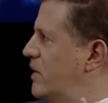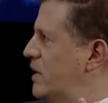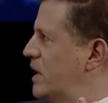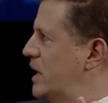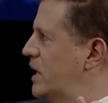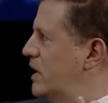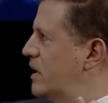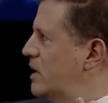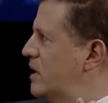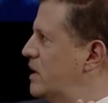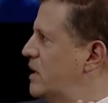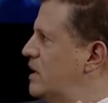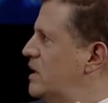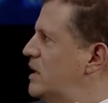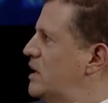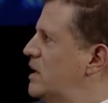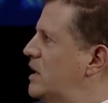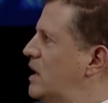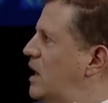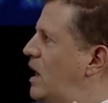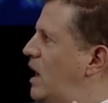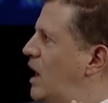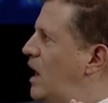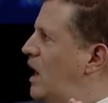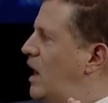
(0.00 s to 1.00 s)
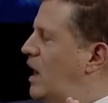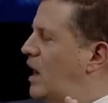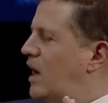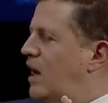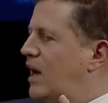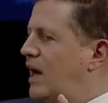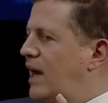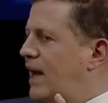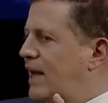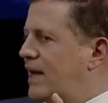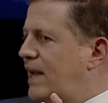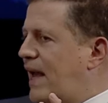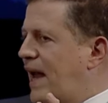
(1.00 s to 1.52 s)
here,
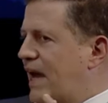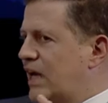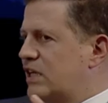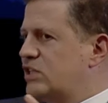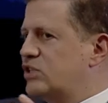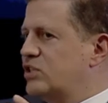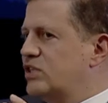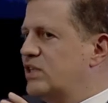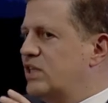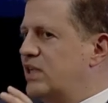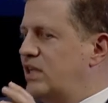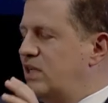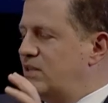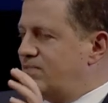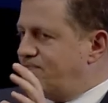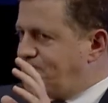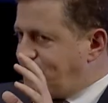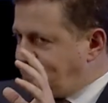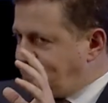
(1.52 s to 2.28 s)
and actually,